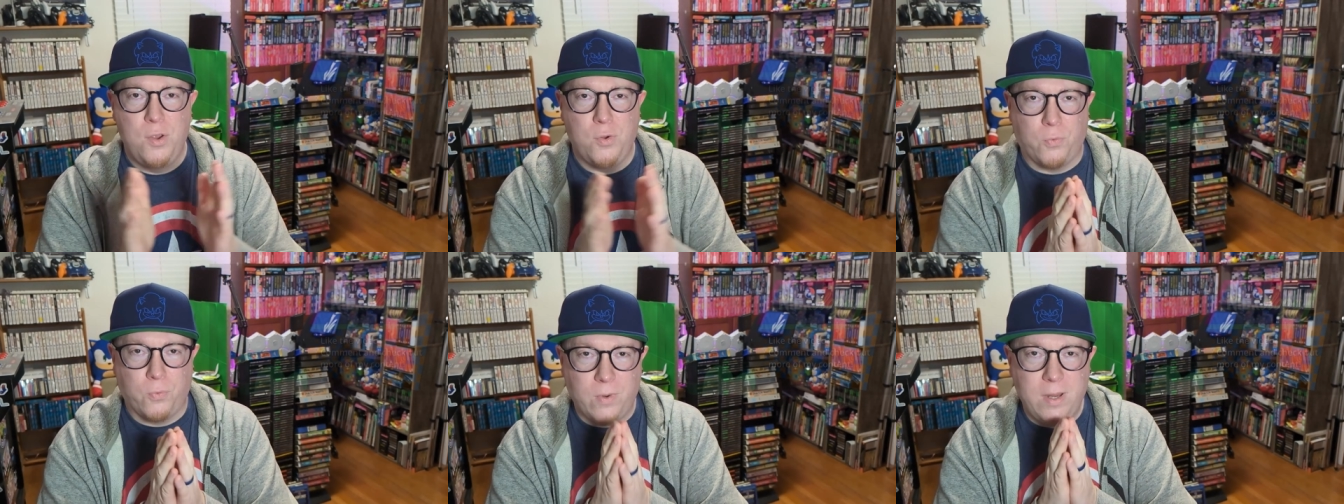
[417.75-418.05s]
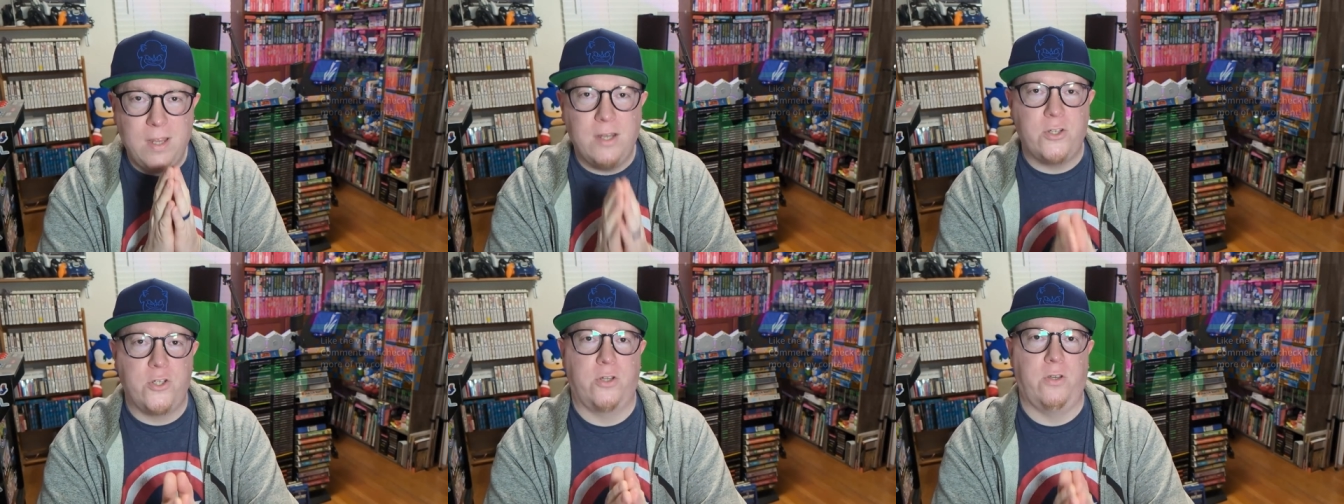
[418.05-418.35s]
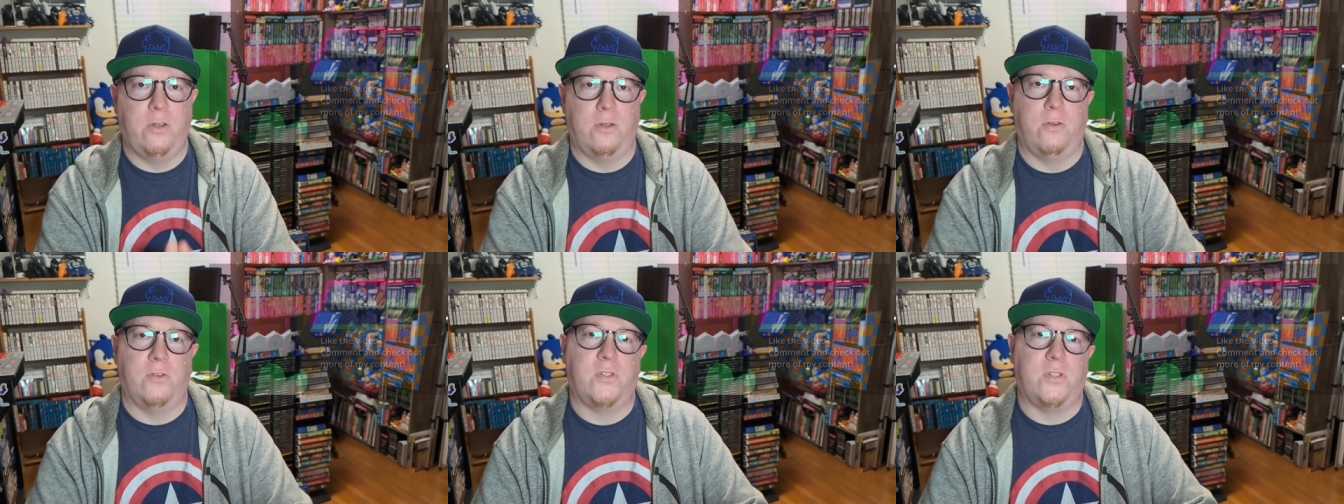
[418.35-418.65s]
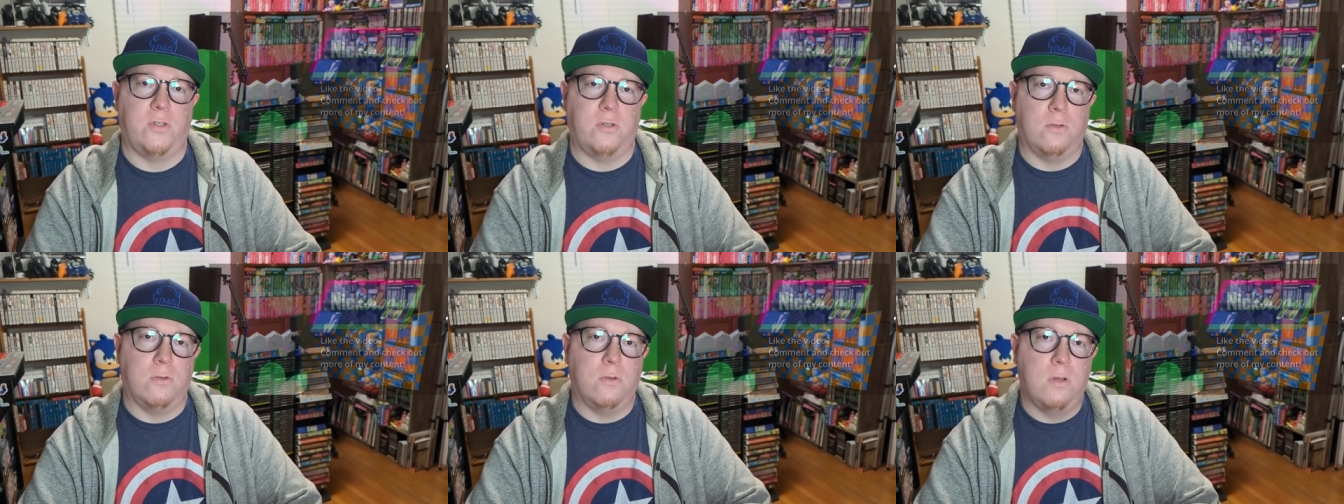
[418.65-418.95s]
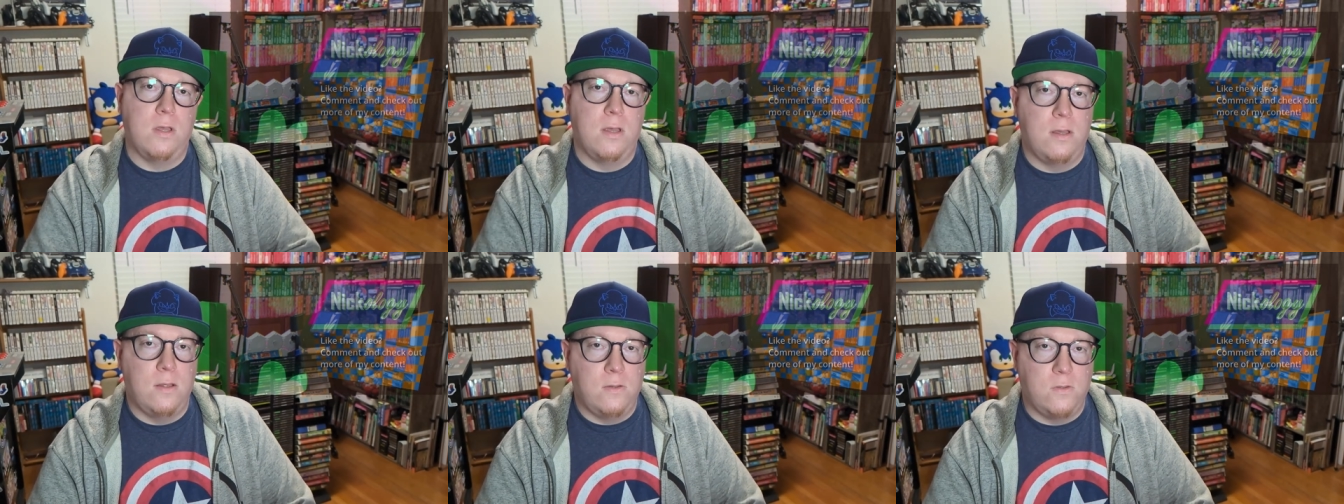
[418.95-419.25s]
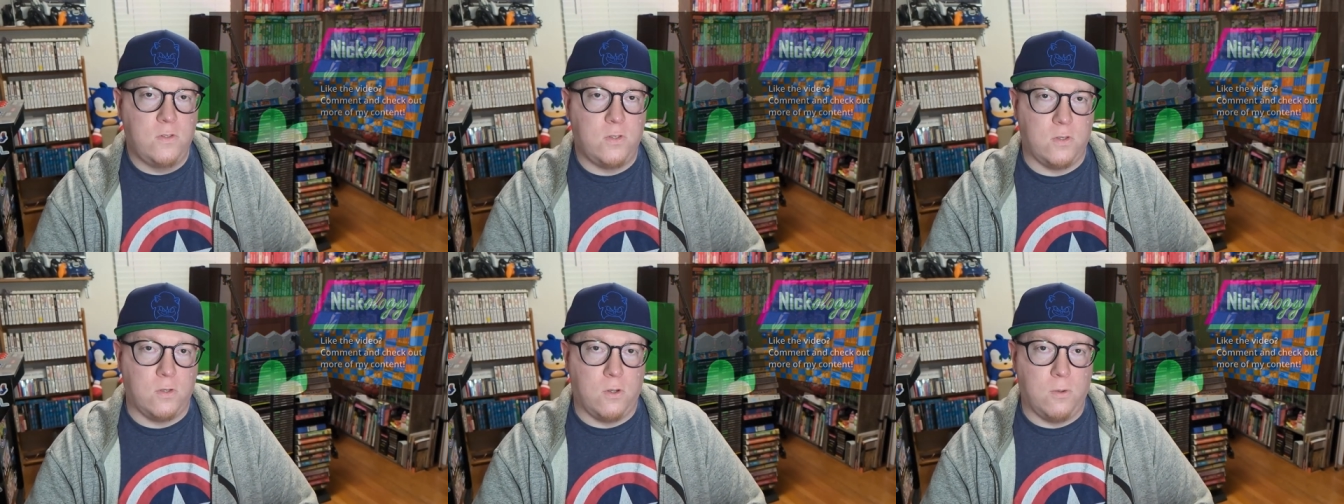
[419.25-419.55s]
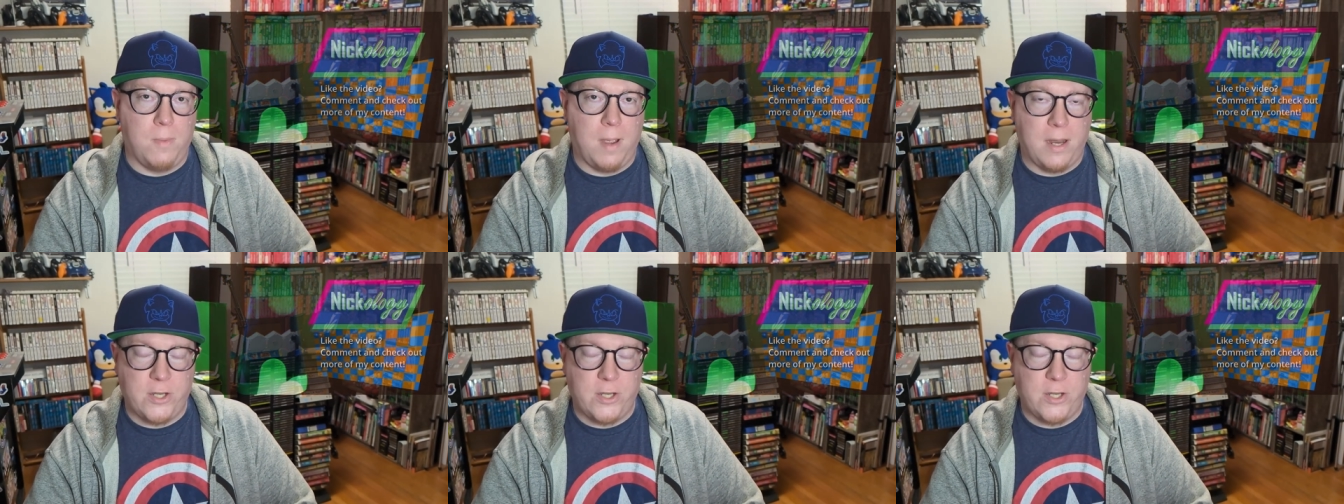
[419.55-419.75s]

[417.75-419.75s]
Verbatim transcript: reintroduce you to my